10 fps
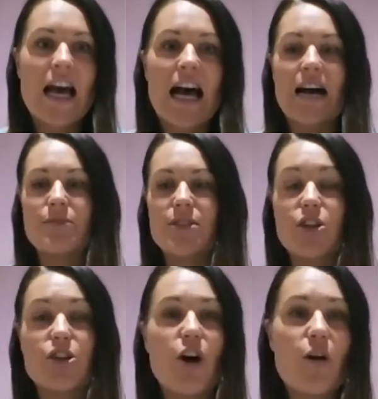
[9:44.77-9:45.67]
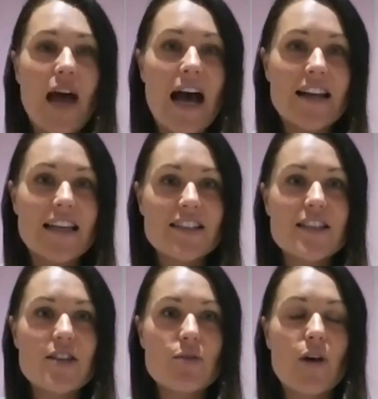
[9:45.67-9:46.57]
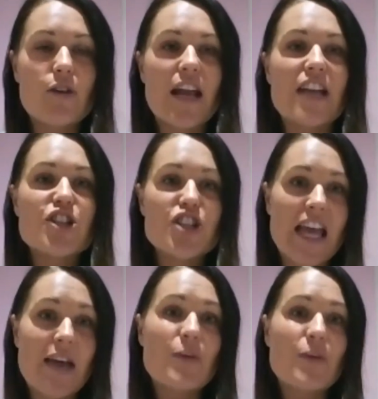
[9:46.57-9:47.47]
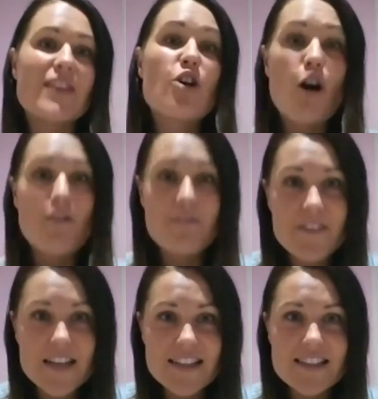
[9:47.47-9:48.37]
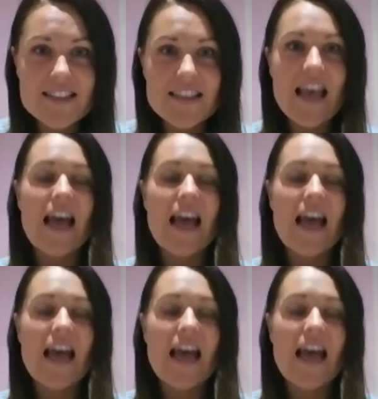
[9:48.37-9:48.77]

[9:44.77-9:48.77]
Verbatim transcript: um, to go out into the world and share with confidence